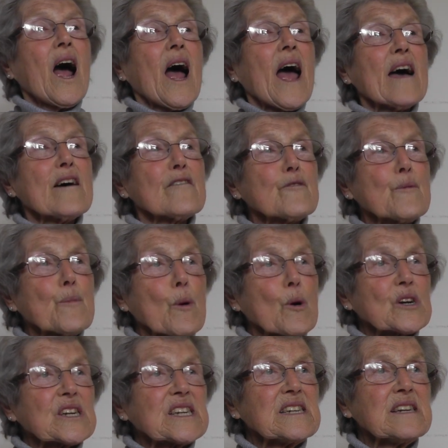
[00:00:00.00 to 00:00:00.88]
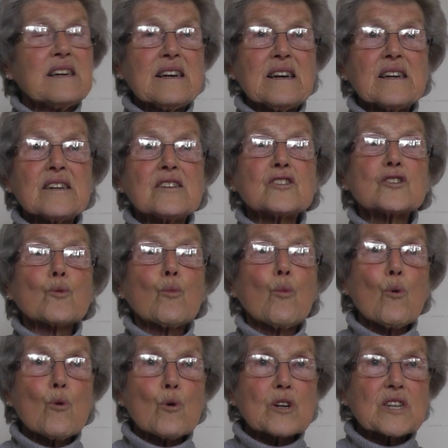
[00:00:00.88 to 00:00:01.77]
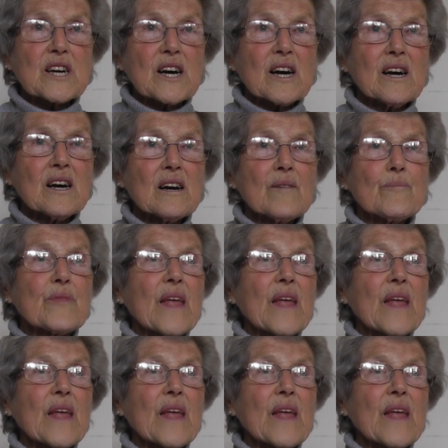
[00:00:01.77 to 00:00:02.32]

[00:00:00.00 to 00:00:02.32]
everybody needs water,